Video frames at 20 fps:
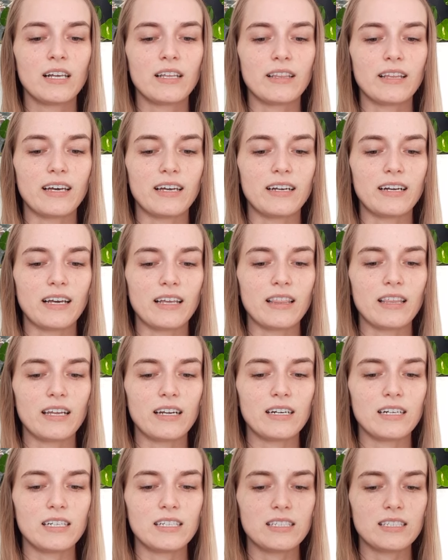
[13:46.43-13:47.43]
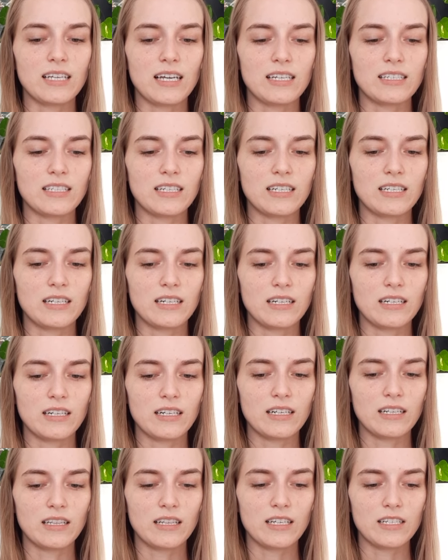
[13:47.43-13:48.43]
that nothing he says in
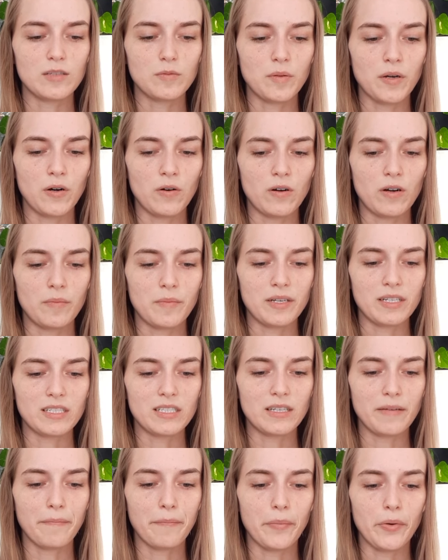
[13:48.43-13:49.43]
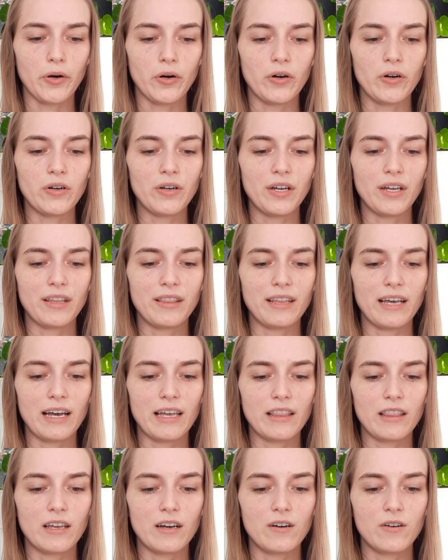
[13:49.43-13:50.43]
this poem is simple, and
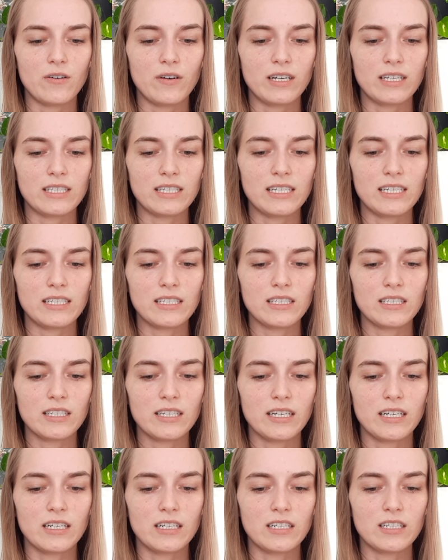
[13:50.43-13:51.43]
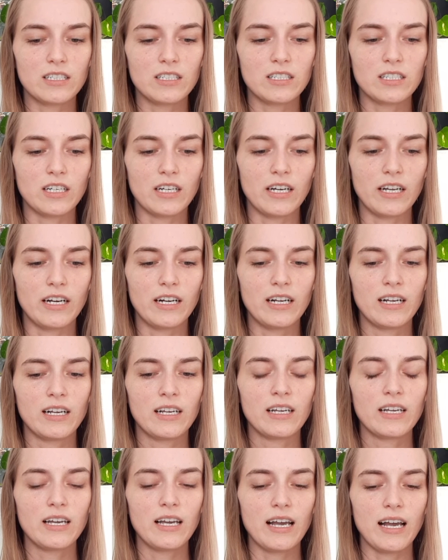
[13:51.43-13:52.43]
that though it's easily understood,
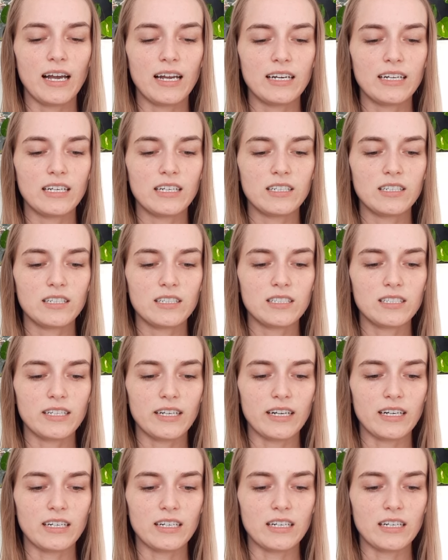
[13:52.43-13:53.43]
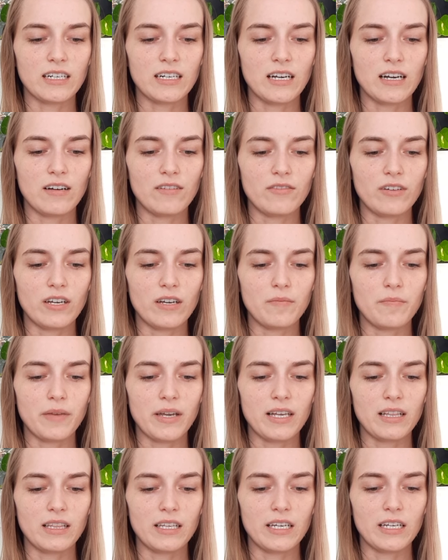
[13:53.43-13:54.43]
any understanding of it
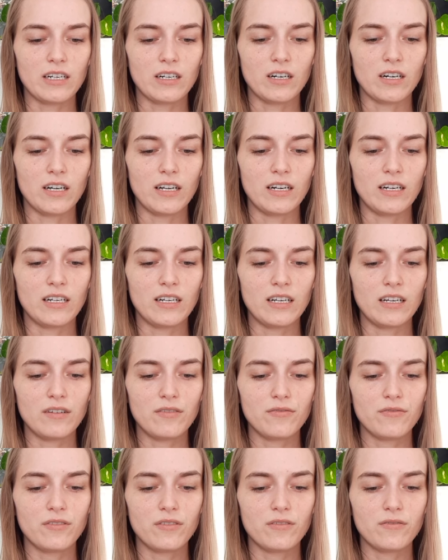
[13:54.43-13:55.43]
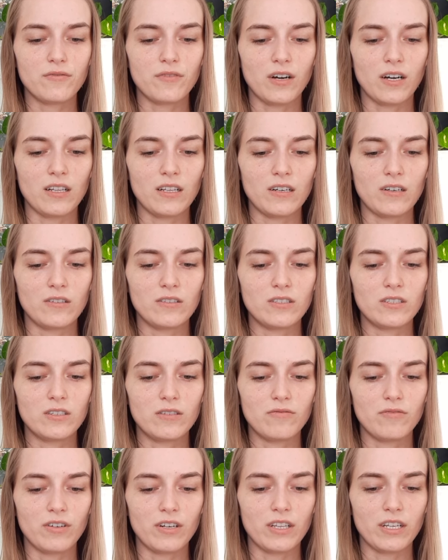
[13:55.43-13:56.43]
may lead on, if followed,
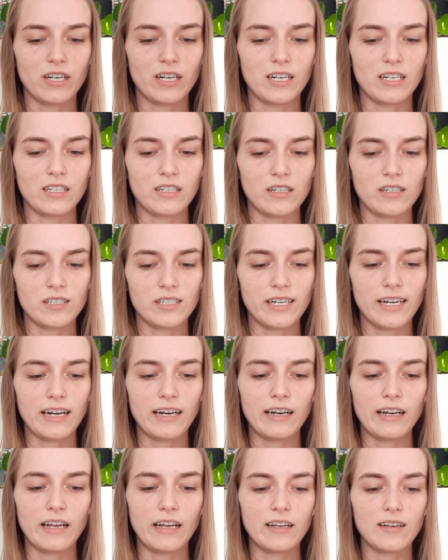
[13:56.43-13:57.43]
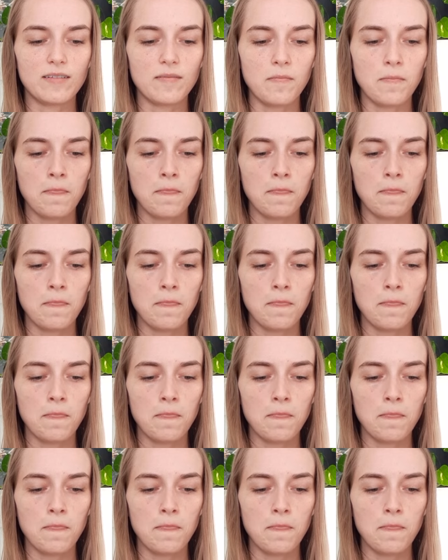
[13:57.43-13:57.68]
to further understanding.